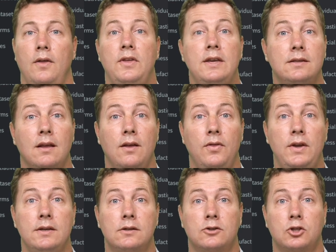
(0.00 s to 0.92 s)

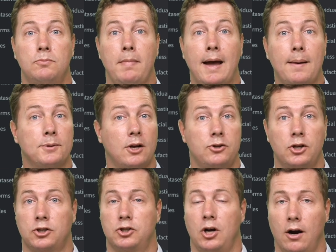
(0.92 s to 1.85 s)
These maps are
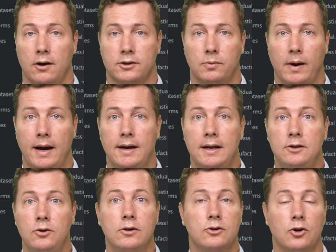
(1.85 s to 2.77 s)
just charts, right? And
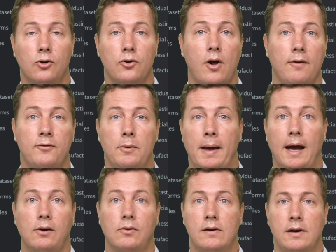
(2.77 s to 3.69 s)
you can turn off the
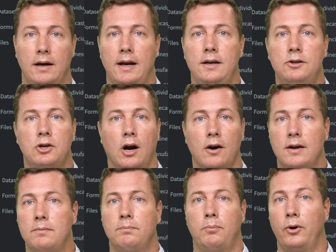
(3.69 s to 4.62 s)
background on any chart
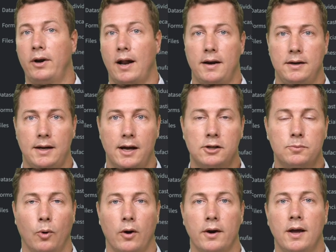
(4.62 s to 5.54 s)
and put it on a
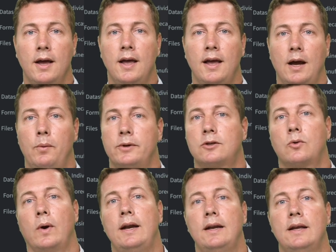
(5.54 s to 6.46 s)
dashboard. And what's
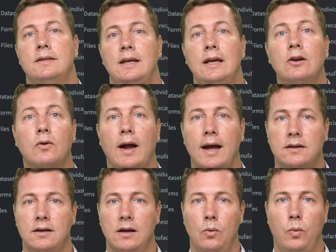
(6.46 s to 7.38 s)
great is
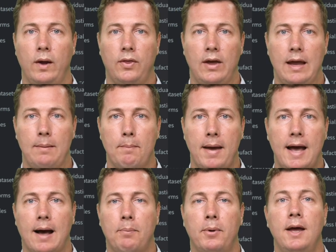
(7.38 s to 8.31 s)
interacting with a
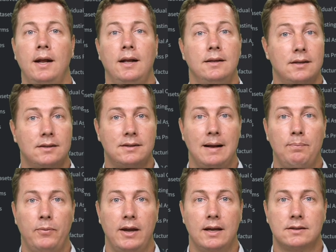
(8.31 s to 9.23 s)
map is the same
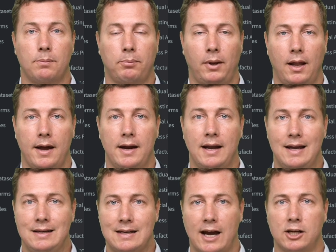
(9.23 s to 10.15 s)
thing as applying
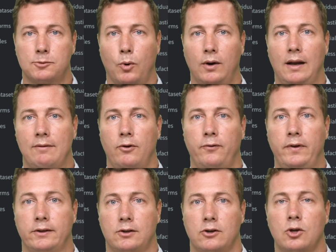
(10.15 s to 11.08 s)
a dashboard level
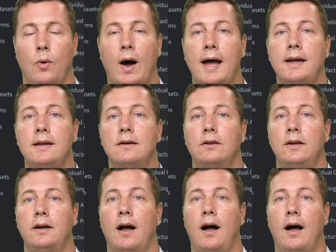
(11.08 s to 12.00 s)
filter. So I can
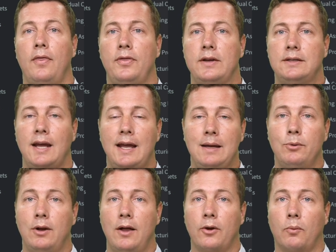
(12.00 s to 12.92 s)
click on the
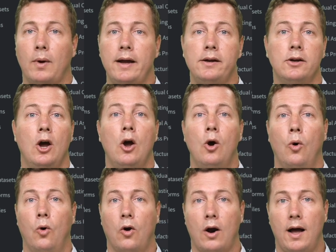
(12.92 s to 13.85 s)
table on the right
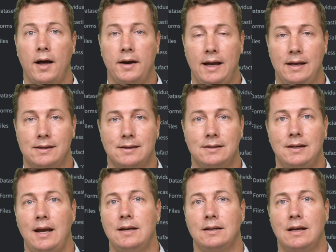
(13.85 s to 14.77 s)
or on a
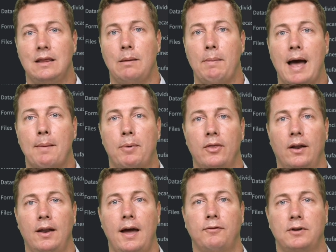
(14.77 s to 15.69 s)
state in the map on the
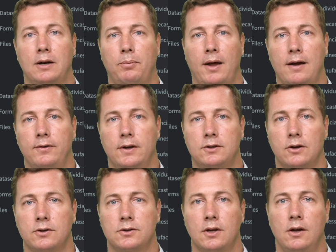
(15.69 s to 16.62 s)
left and apply
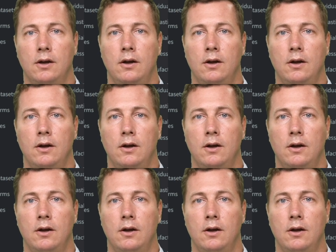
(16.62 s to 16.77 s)
filters.